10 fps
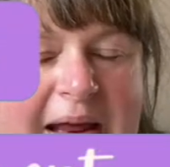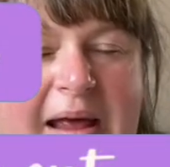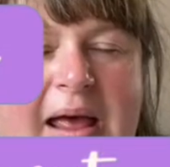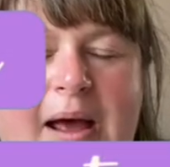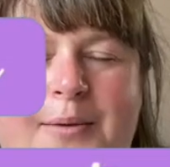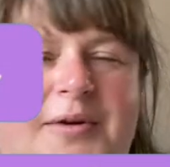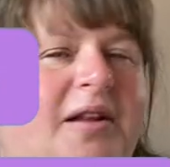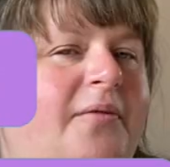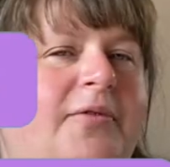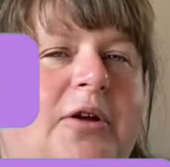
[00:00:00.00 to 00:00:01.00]
I would
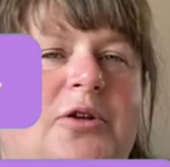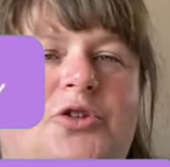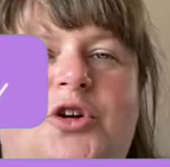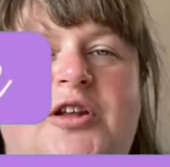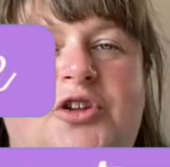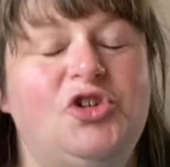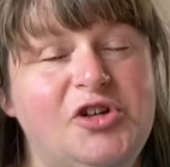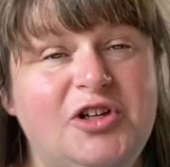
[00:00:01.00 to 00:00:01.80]
love you to join the Jewels